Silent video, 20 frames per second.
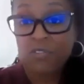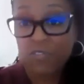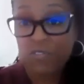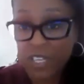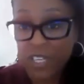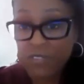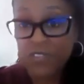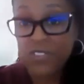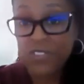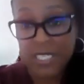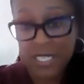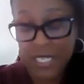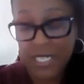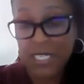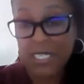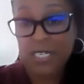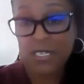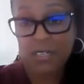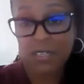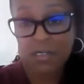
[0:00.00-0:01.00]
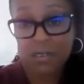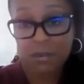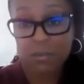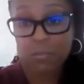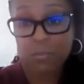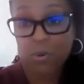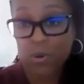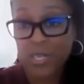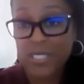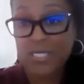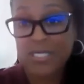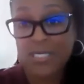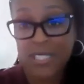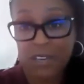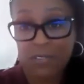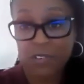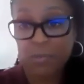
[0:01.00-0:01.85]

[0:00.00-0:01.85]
15.7%